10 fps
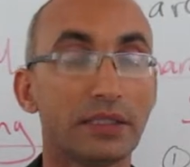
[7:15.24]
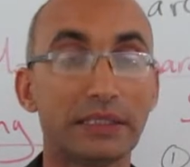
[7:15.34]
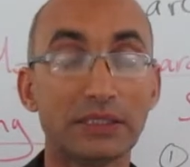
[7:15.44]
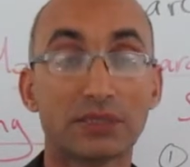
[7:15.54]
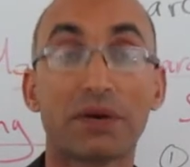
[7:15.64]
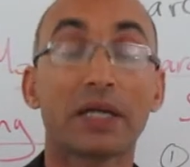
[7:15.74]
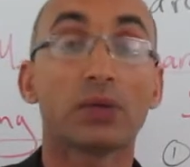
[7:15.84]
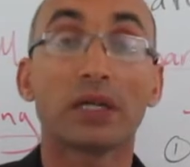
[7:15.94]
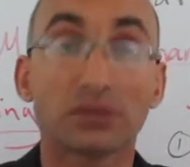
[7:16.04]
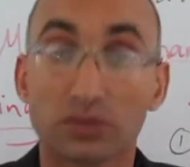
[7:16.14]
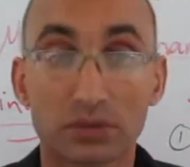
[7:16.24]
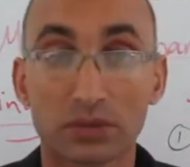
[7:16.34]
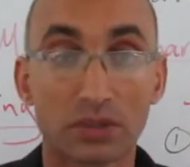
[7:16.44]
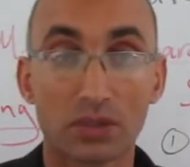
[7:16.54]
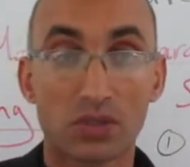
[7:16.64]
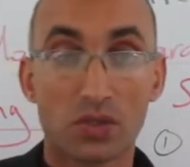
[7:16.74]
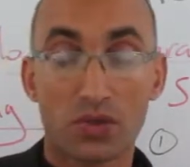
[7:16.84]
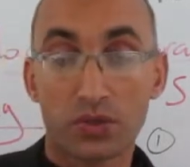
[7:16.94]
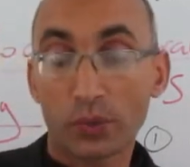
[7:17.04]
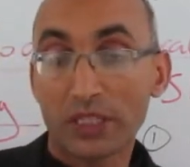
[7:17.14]
is violent
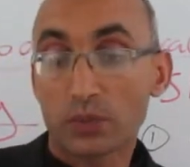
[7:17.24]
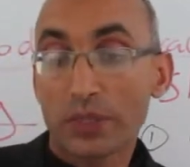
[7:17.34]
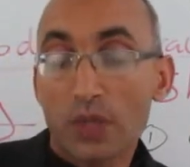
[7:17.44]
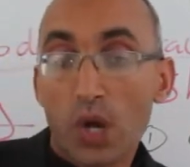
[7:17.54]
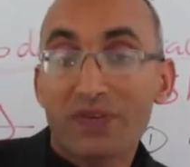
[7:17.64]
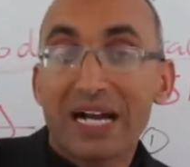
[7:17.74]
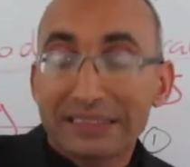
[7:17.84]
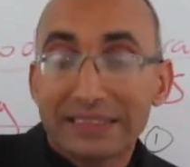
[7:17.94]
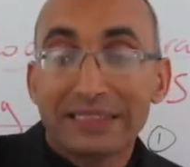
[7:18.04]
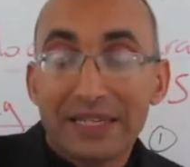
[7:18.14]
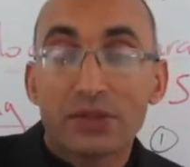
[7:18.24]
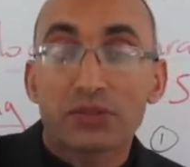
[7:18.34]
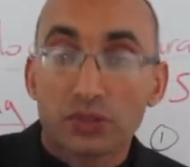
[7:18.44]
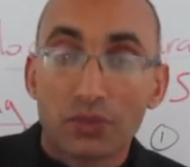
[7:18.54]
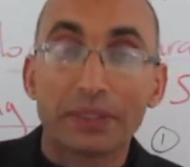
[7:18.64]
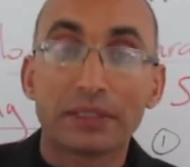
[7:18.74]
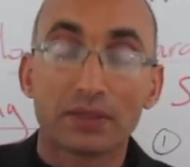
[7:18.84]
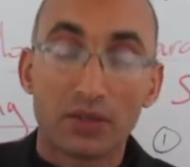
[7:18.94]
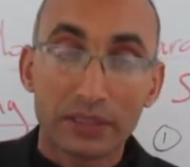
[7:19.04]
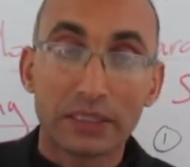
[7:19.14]
through his way of acting in the story.
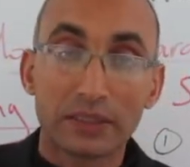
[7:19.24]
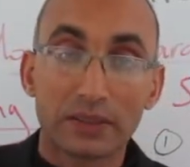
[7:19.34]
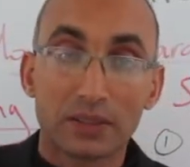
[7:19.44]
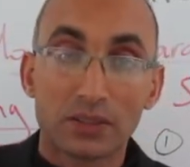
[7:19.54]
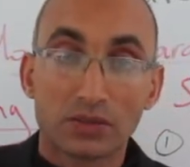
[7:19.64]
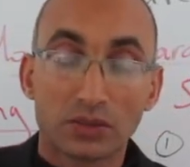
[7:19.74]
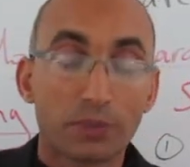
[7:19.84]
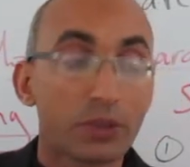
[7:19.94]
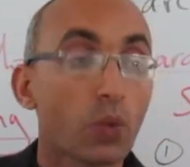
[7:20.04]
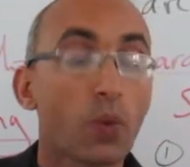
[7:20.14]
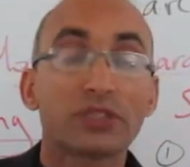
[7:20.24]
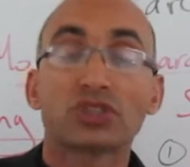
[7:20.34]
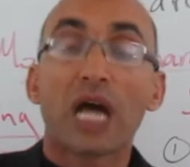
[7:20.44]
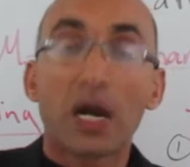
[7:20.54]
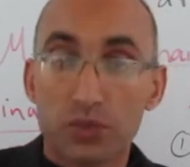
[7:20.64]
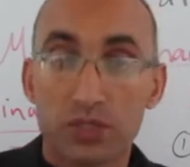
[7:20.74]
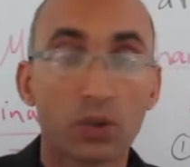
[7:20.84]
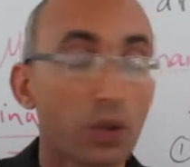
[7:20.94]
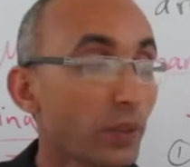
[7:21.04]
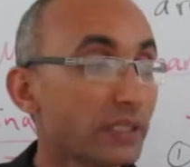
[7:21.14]
Okay, for example, he always shouts,
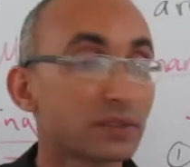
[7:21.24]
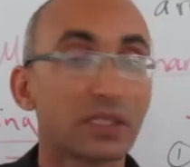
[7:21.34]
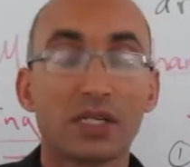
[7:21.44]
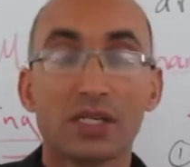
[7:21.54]
he always